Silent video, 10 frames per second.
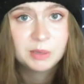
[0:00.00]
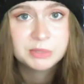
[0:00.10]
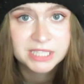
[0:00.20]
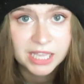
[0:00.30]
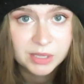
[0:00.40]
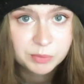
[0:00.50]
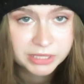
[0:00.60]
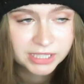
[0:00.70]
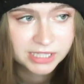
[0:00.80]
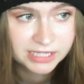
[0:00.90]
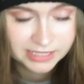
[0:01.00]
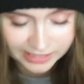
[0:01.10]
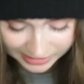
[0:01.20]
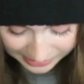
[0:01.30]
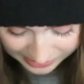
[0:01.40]
upset
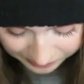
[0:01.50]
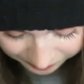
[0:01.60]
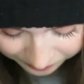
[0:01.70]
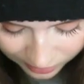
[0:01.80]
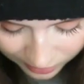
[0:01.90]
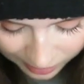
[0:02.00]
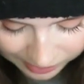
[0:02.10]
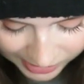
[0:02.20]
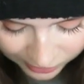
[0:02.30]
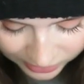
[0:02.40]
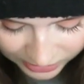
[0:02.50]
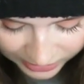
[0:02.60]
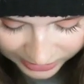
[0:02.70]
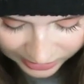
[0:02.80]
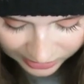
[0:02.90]
because
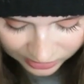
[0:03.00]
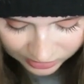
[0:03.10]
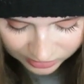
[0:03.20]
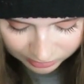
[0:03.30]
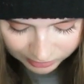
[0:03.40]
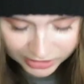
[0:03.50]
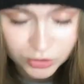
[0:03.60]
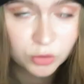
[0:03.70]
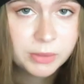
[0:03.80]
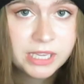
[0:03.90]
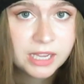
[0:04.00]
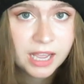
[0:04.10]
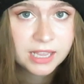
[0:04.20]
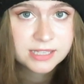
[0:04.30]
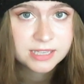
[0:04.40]
apparently my soulmate
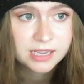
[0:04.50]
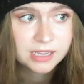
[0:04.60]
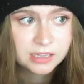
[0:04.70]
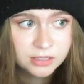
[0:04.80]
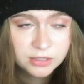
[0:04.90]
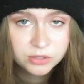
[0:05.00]
has a